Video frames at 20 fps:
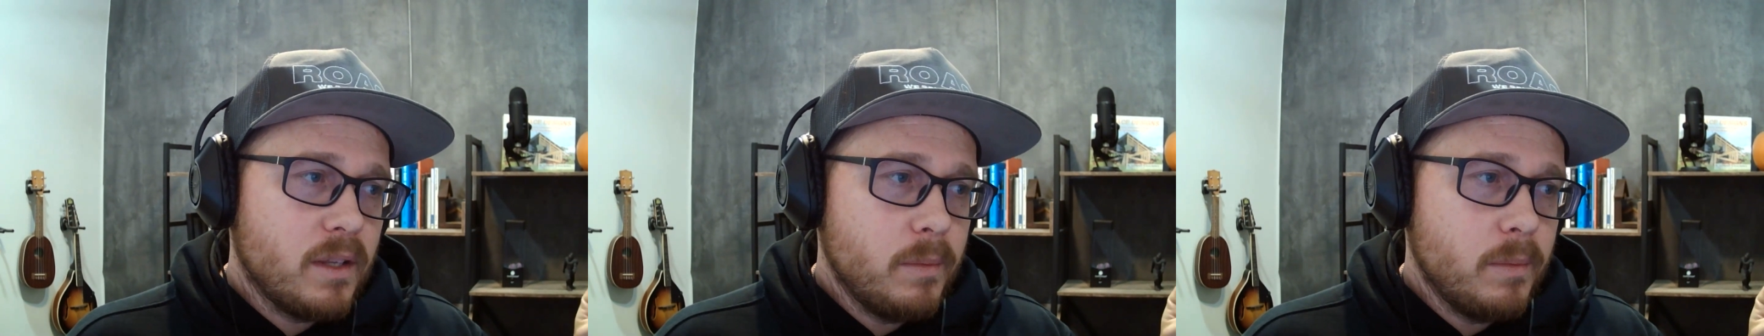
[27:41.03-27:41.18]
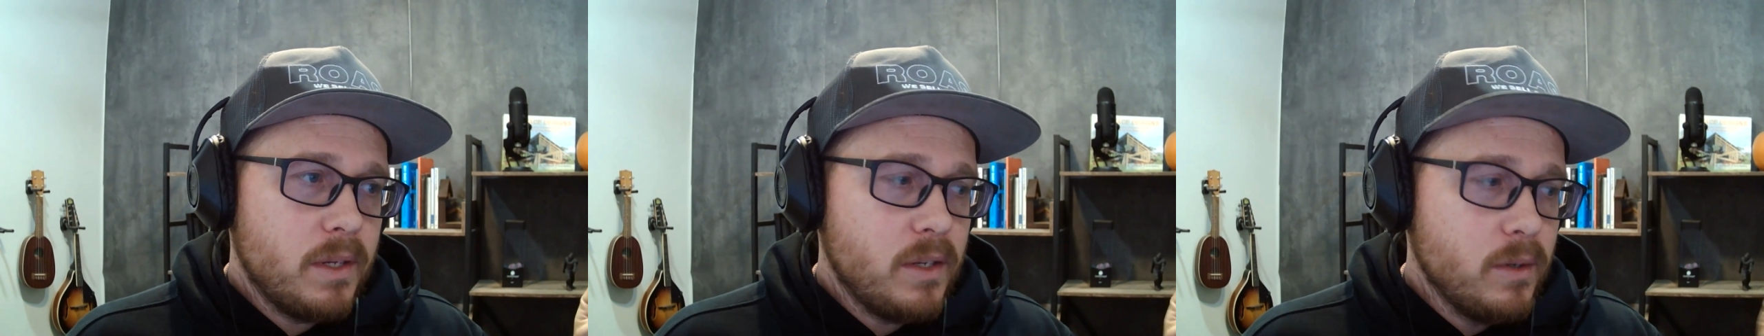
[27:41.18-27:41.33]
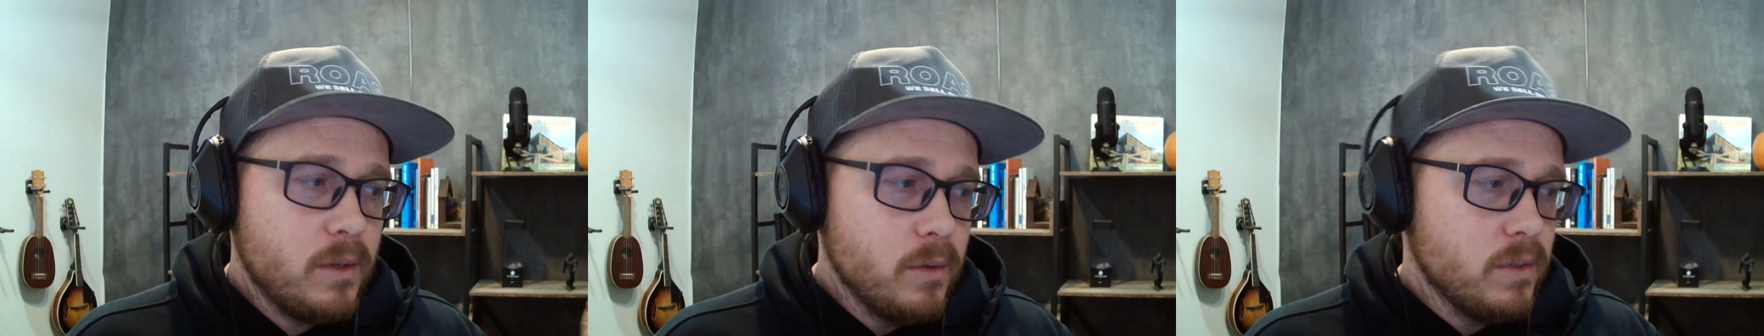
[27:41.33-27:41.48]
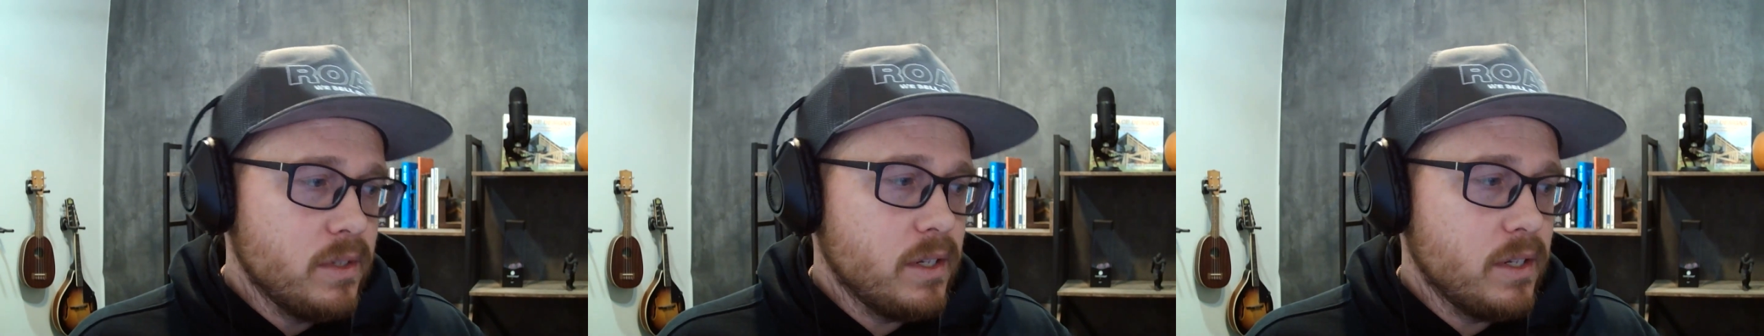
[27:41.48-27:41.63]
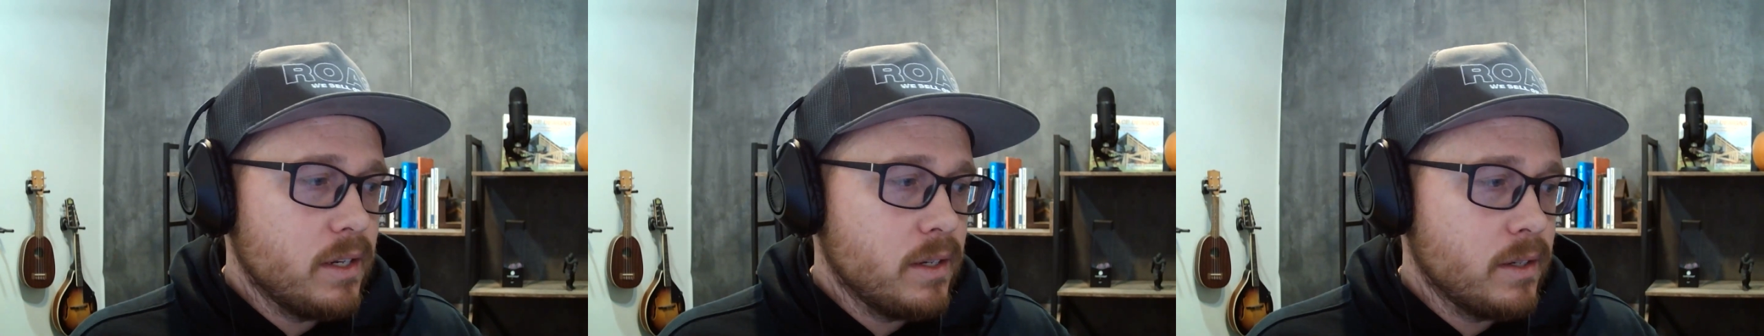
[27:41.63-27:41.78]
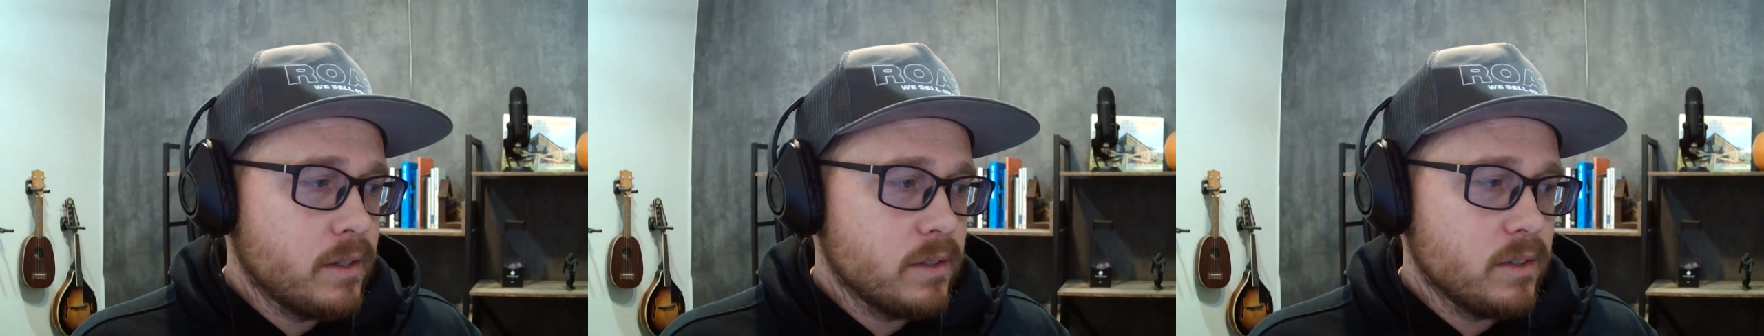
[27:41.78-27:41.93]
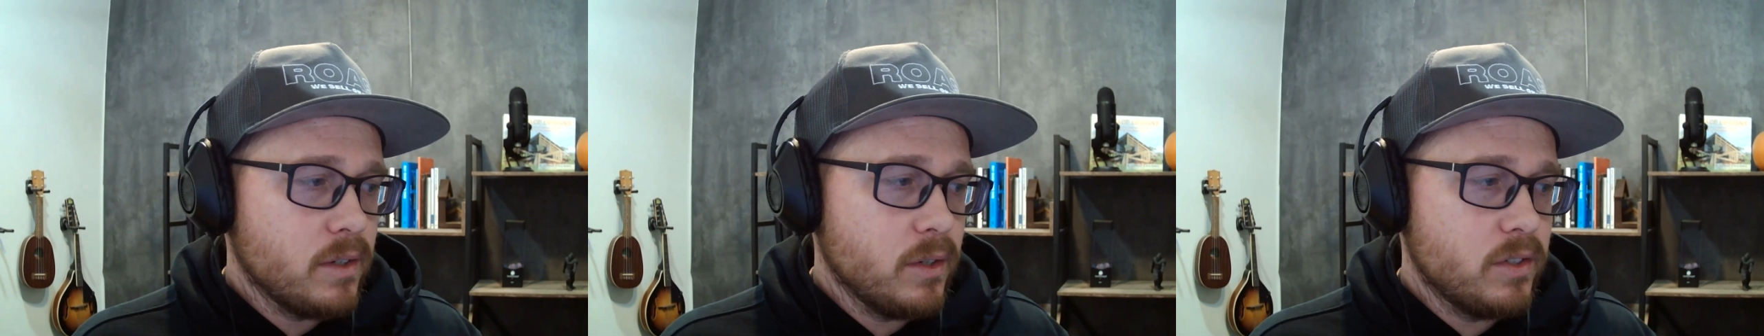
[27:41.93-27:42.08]
to be
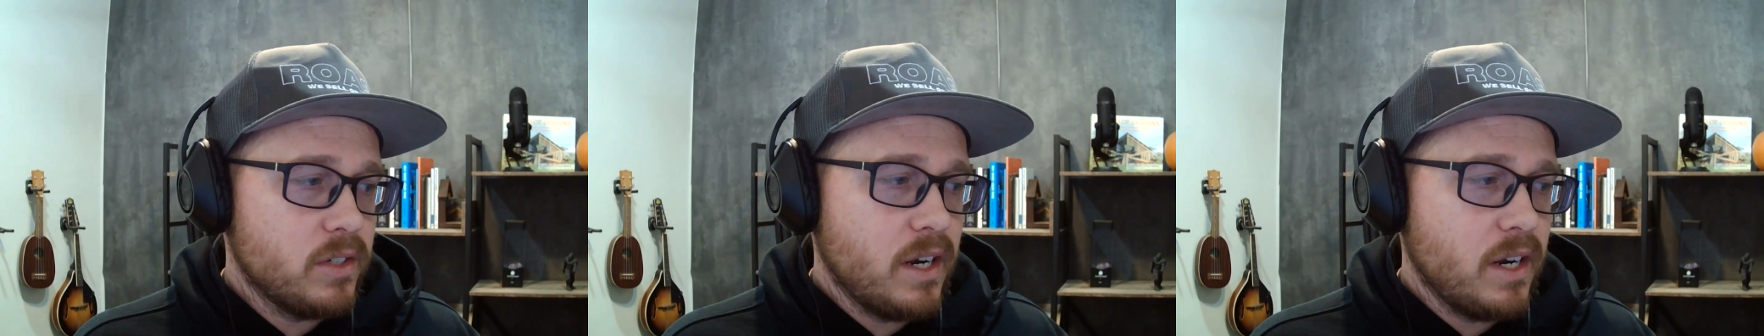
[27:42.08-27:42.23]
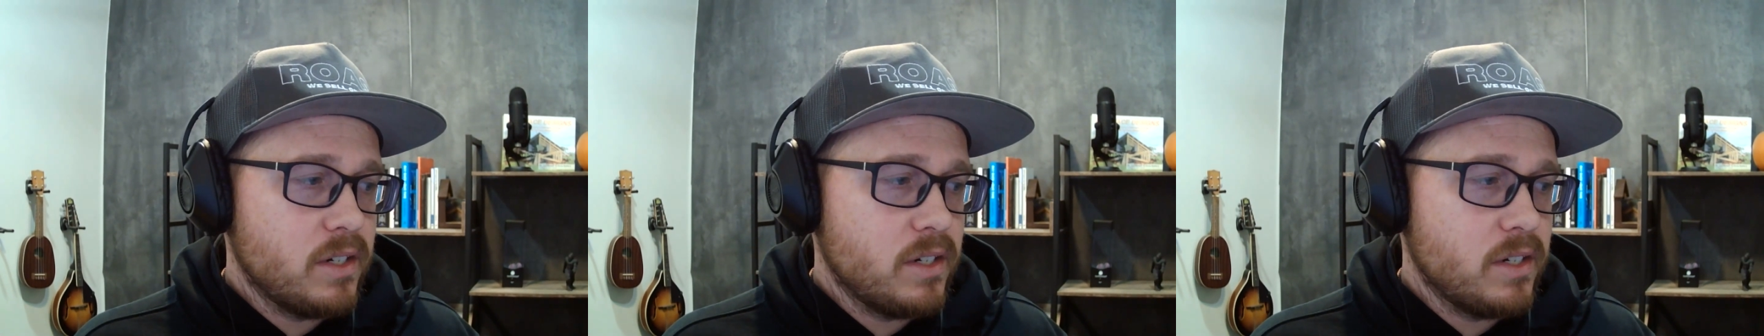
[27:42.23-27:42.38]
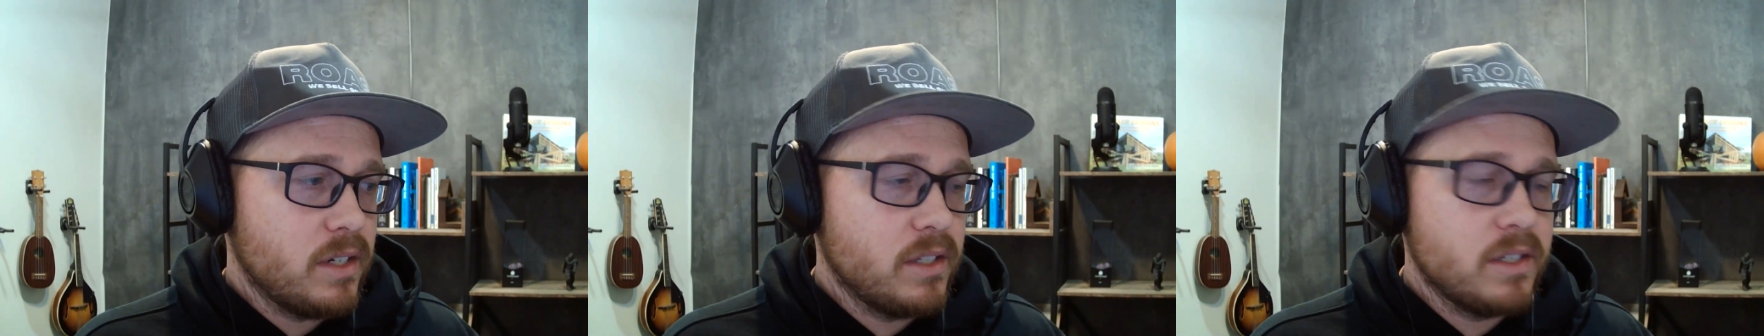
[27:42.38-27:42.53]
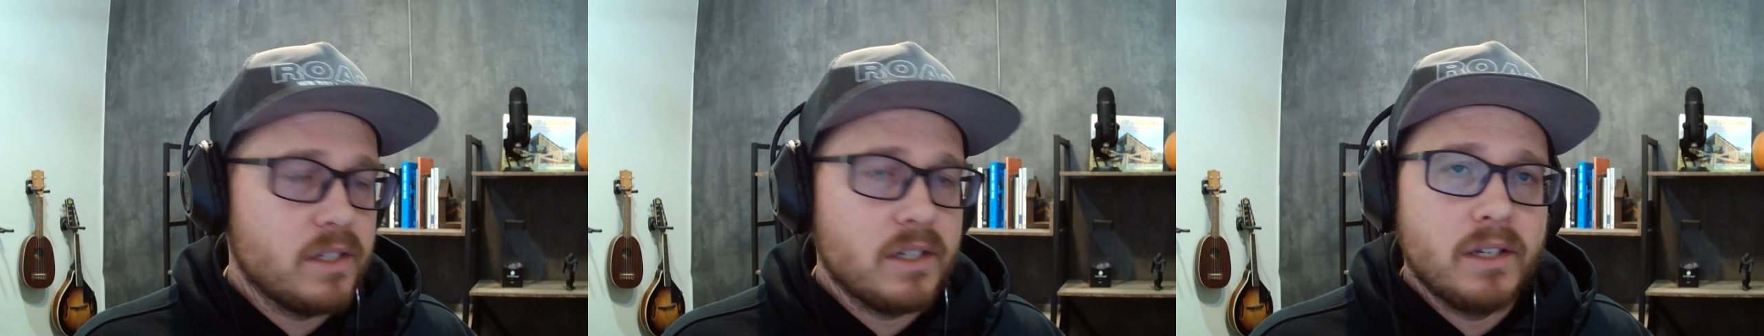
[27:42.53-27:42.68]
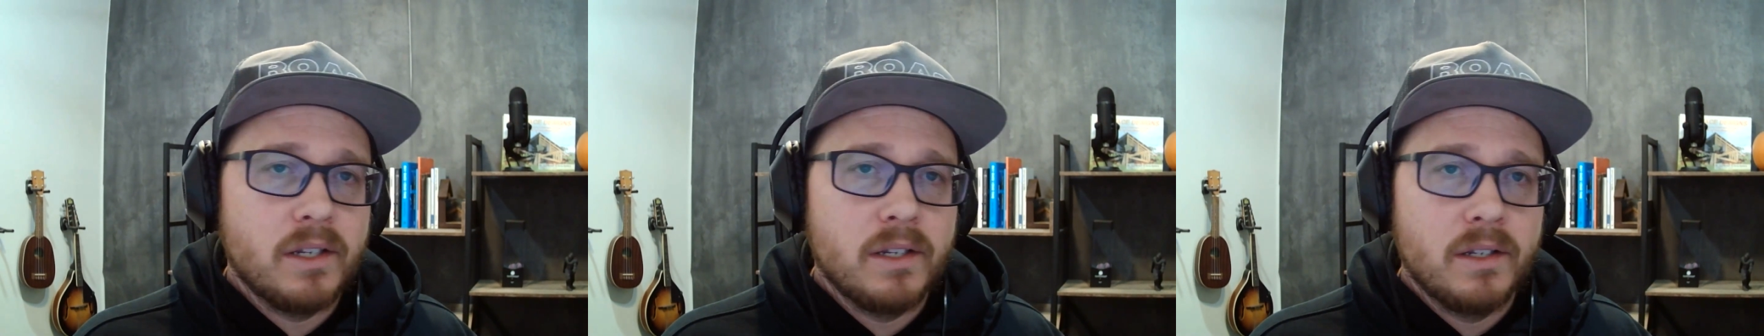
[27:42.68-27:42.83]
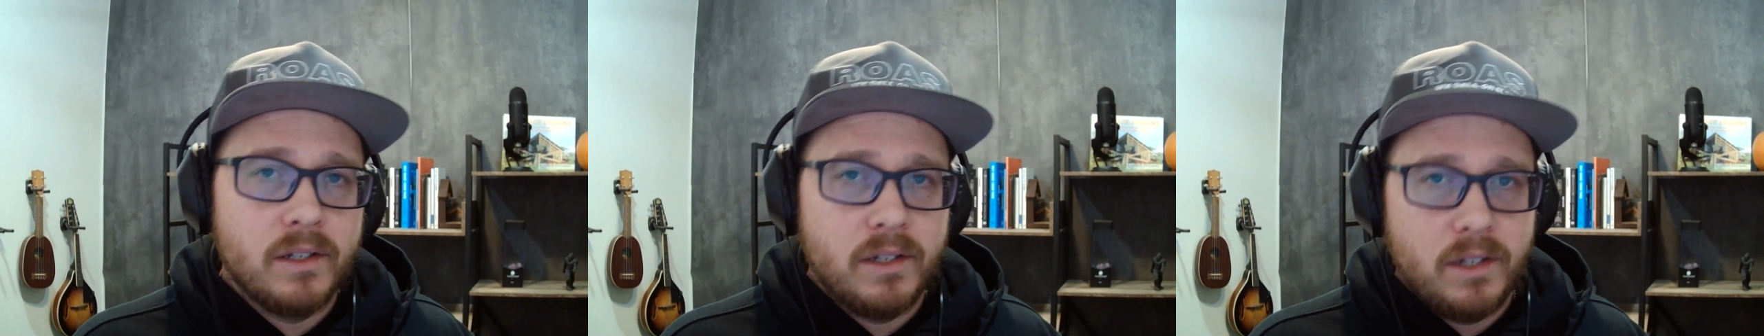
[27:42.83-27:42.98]
using search engines